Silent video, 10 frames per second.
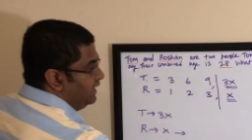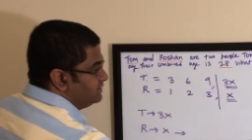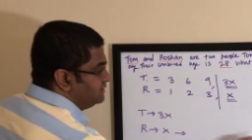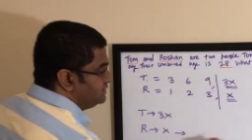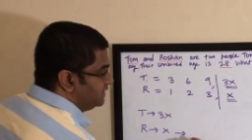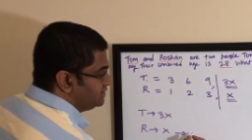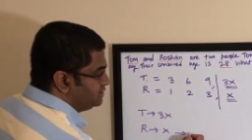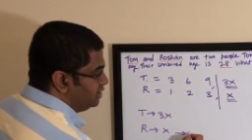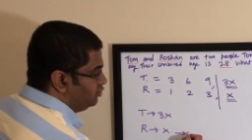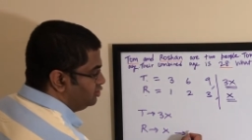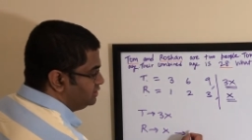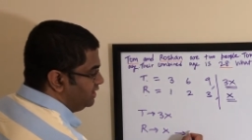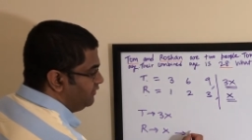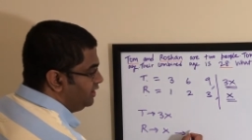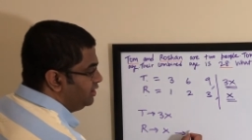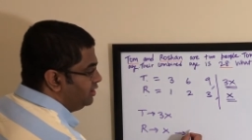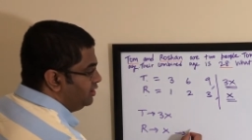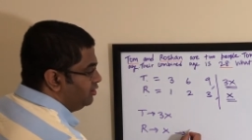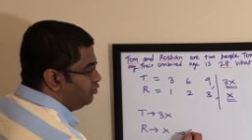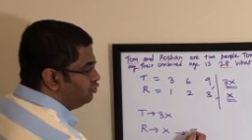since x is equal to 7,
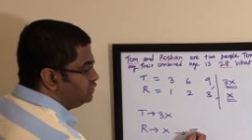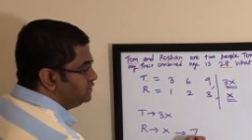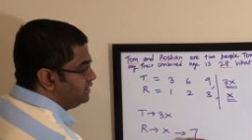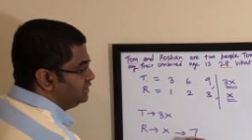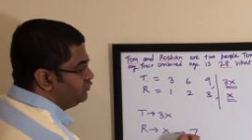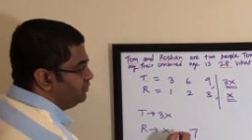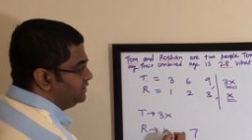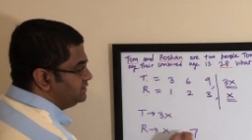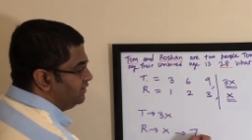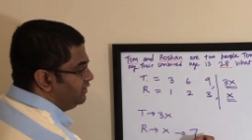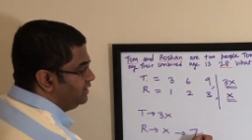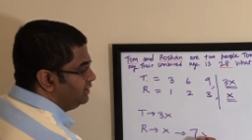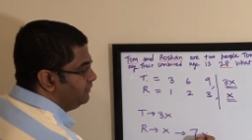Roshan's age would be 7